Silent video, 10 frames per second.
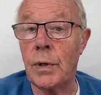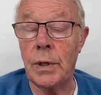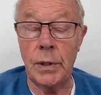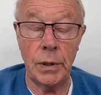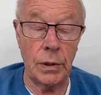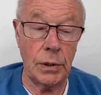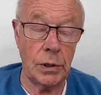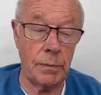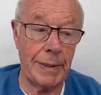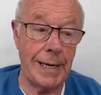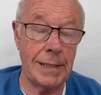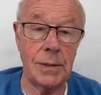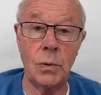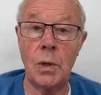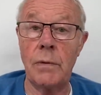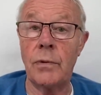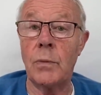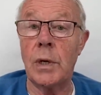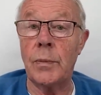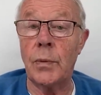And this applies all over the
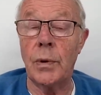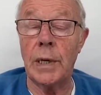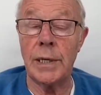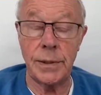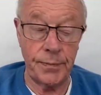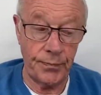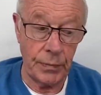world, more or less.